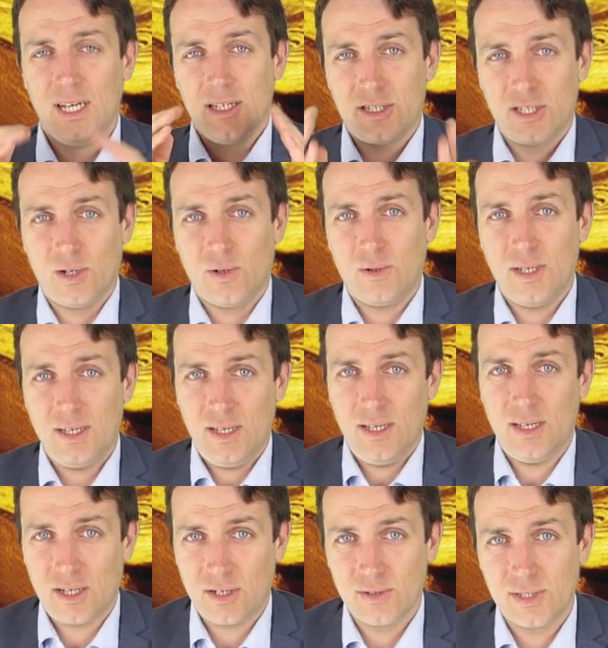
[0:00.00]
So,
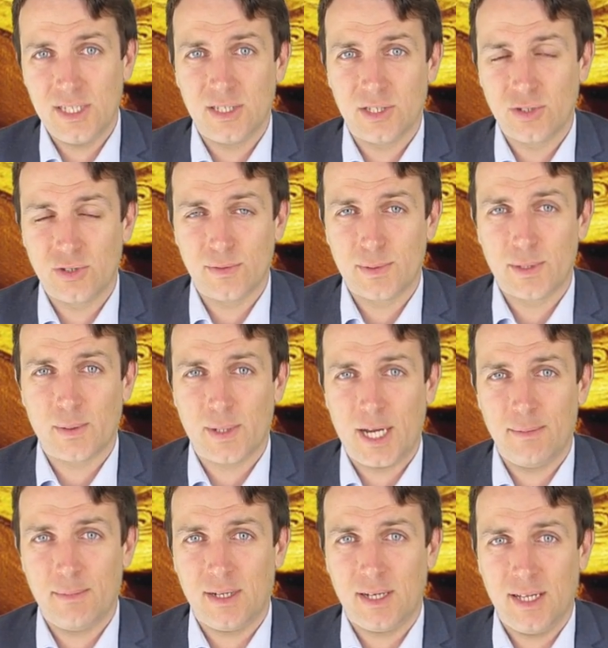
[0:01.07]
consider
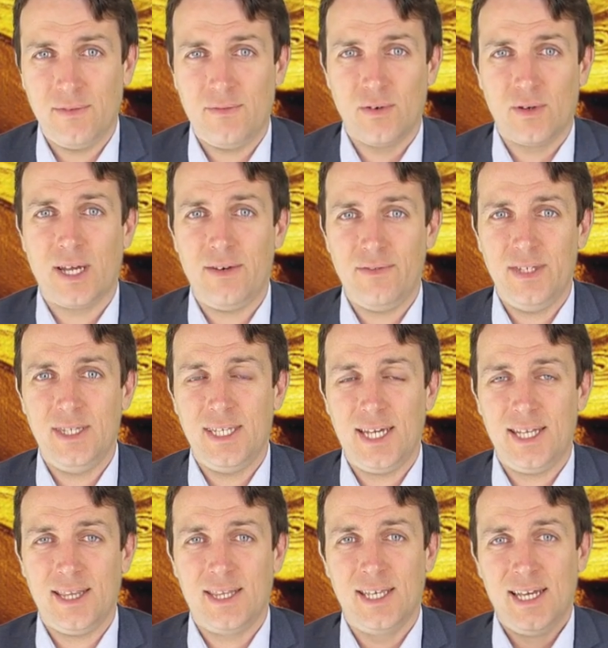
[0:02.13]
subscribing if you haven't
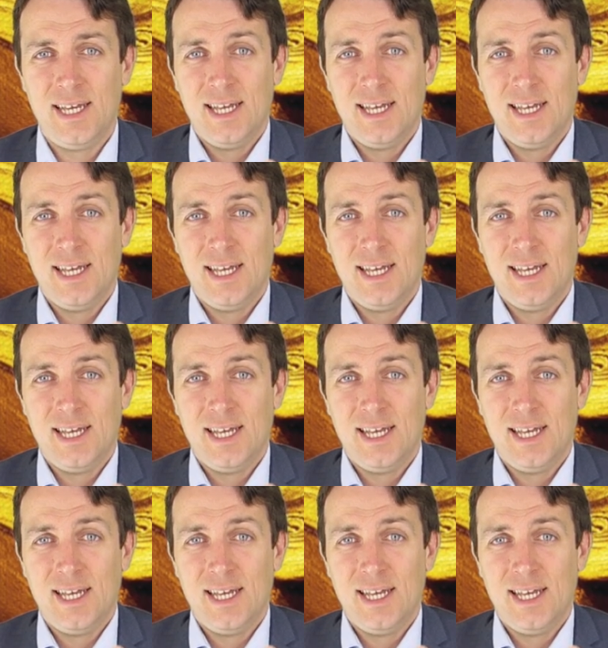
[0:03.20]
yet,